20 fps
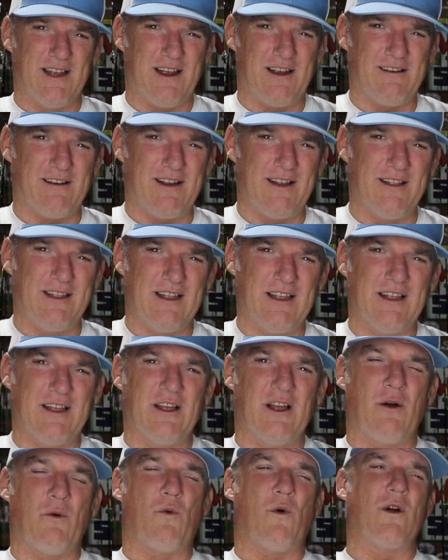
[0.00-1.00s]
all right?
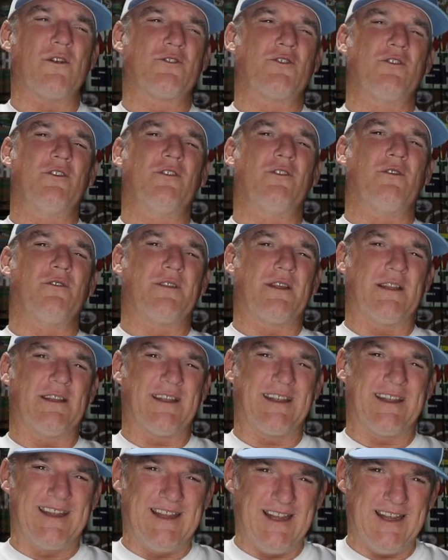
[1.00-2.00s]
I want you to know that
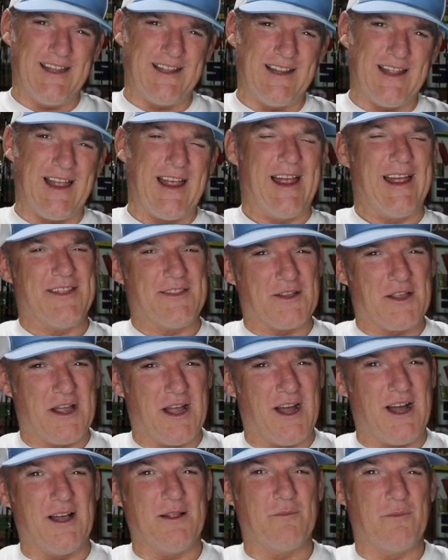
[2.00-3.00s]
the kid and the
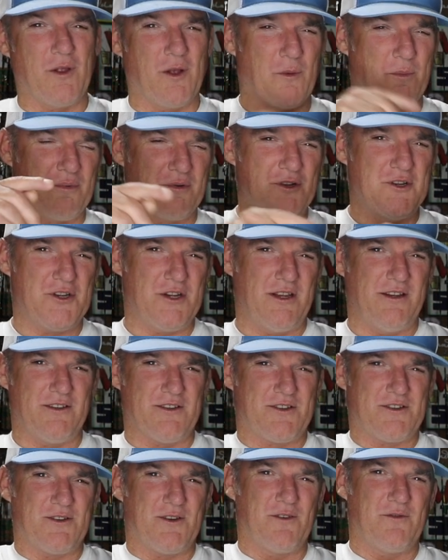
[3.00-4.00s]
con appreciate your
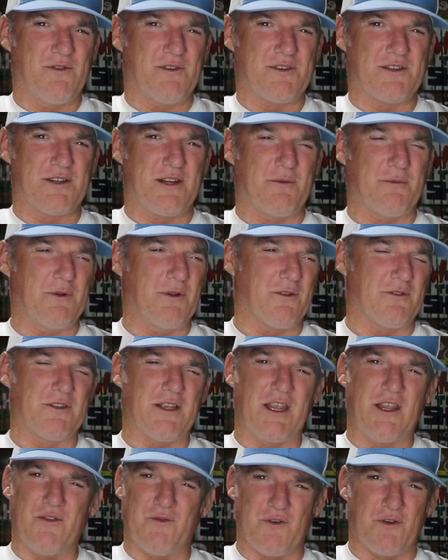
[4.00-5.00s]
service, and we don't
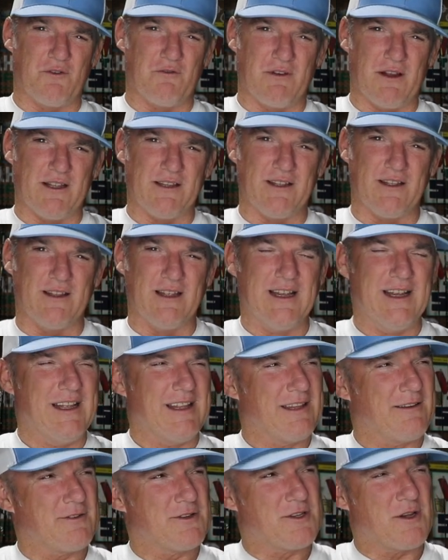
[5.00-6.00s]
take you for granted.
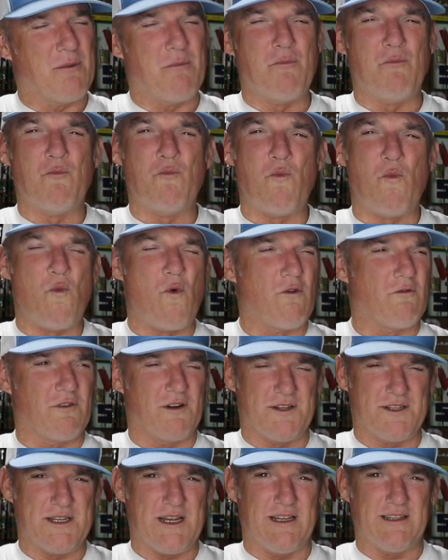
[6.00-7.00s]
There's some
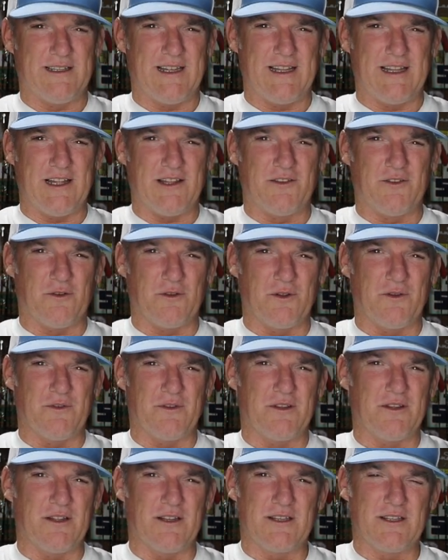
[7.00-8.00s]
morons out there that don't
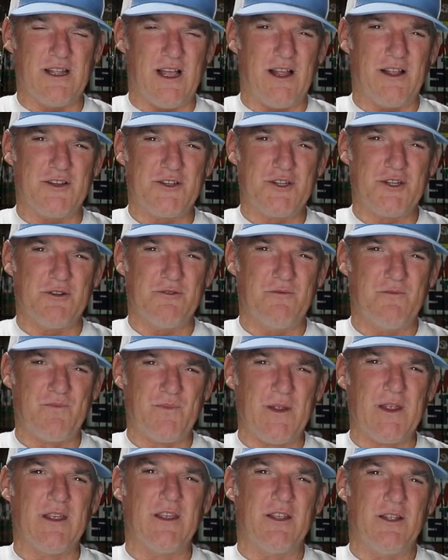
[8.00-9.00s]
even acknowledge you.
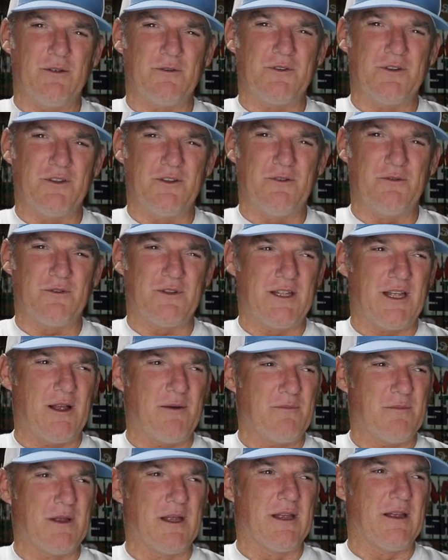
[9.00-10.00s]
You know what you do with
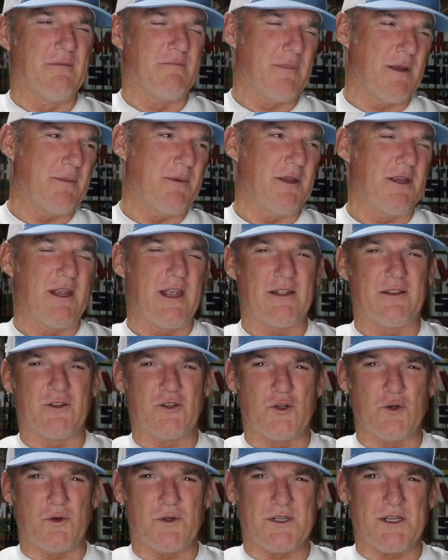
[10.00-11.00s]
them? Maybe you get the
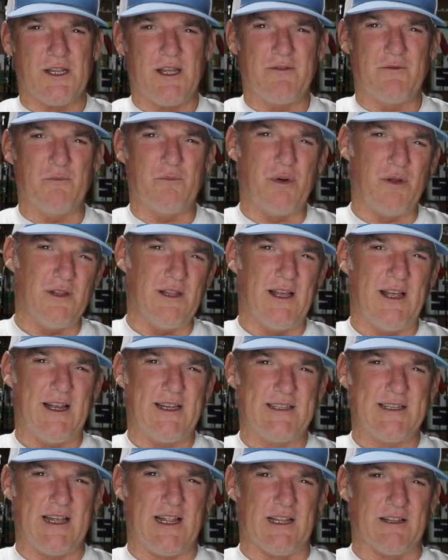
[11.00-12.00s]
jaws of life and pull their
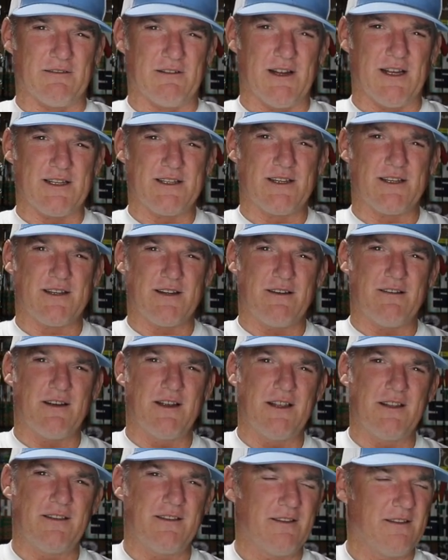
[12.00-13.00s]
heads out of
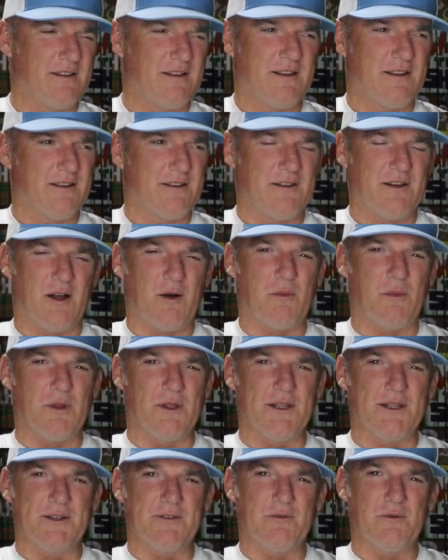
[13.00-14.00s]
their
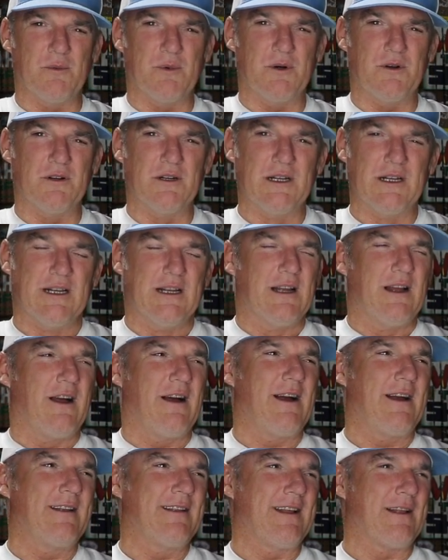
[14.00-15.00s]
Unbelievable.
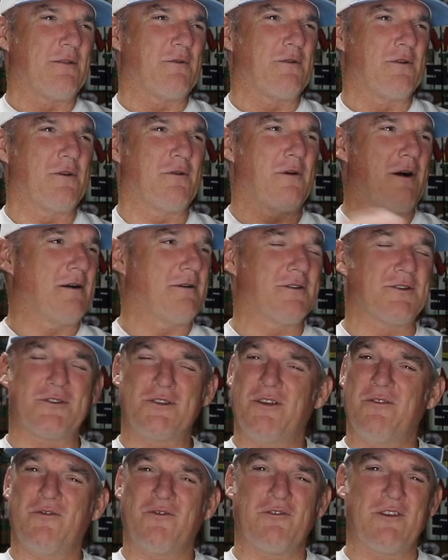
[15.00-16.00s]
All right, I don't want to go. I'm going to
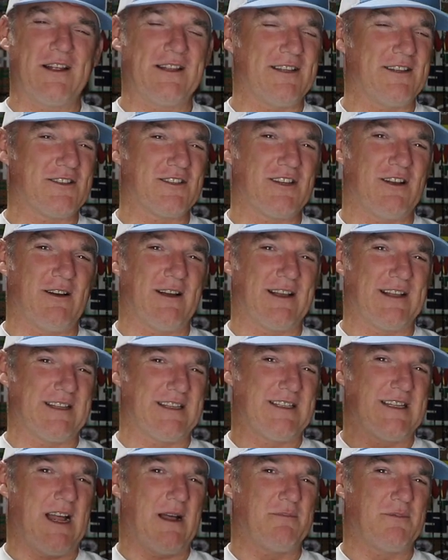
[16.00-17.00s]
stop ranting, so I got to
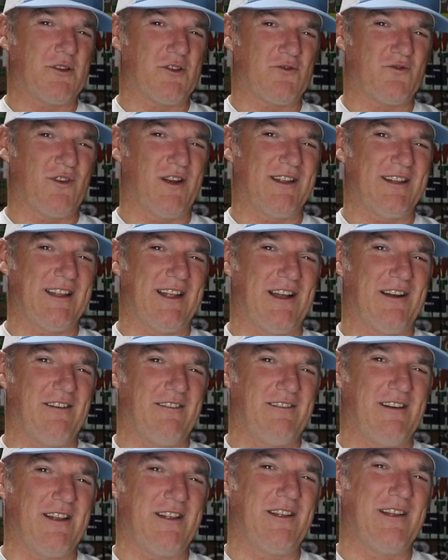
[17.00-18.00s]
stop this right now,
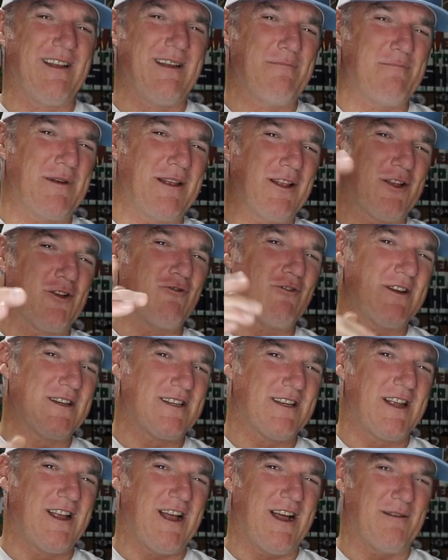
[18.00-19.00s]
all right? May the
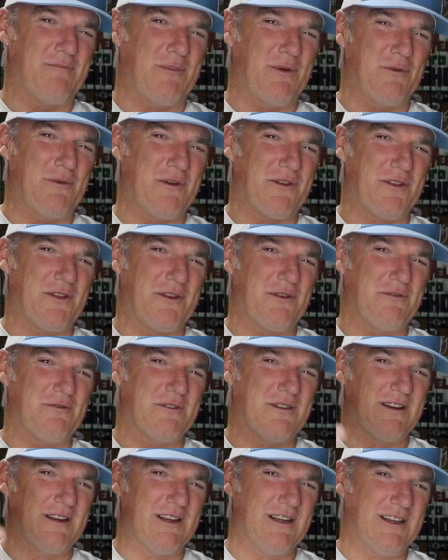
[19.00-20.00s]
grace of God be with you.
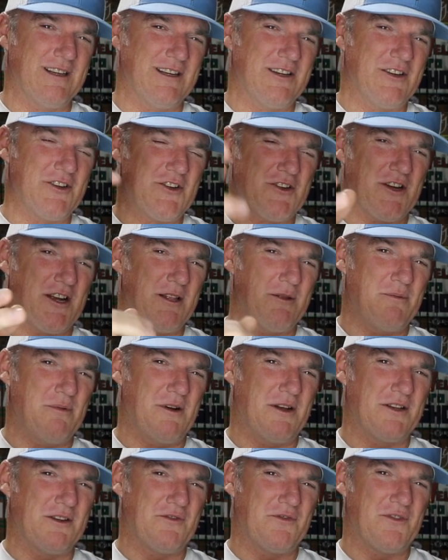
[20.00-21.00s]
Shine
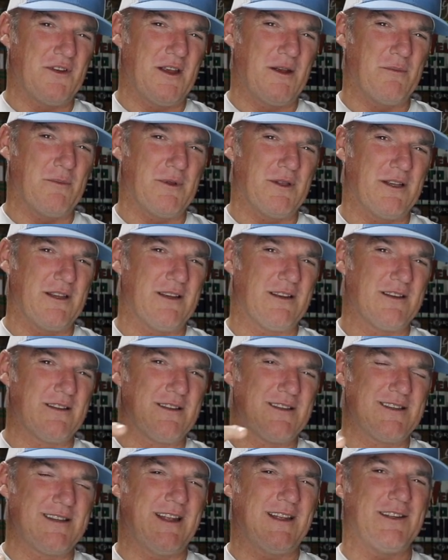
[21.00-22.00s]
upon your family.
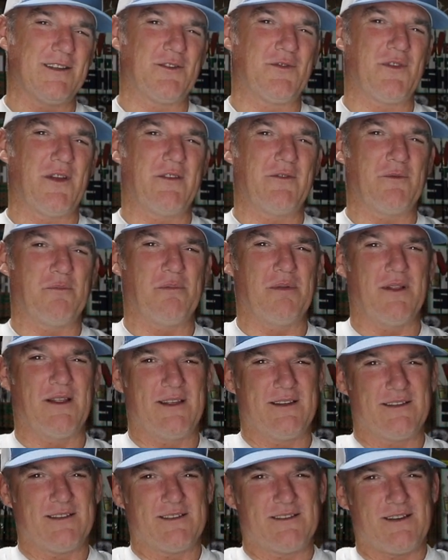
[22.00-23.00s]
Stay in his favorite
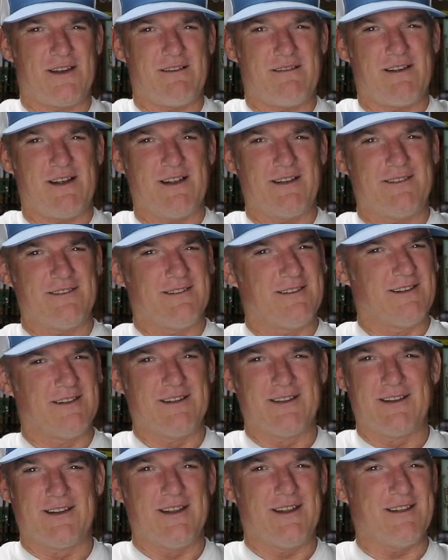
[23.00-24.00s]
place, all right?
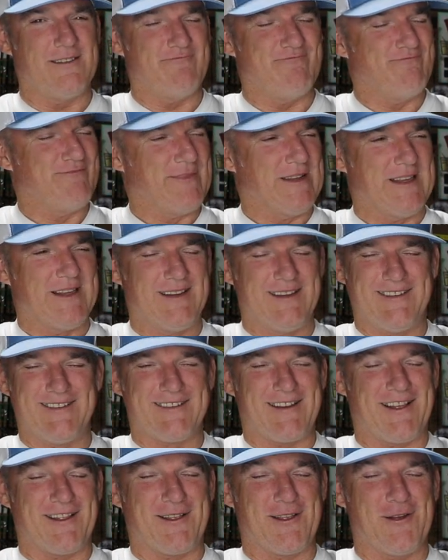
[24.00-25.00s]
Kid, he's
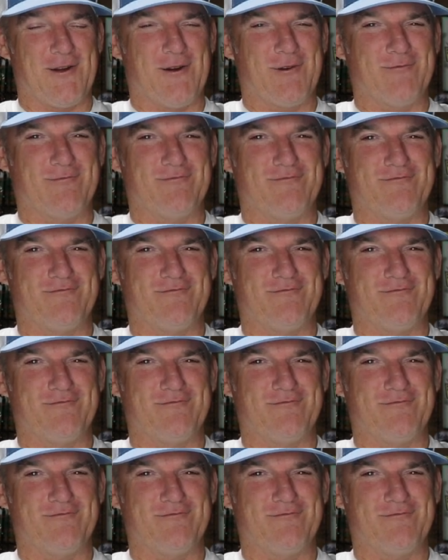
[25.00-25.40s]
got to go.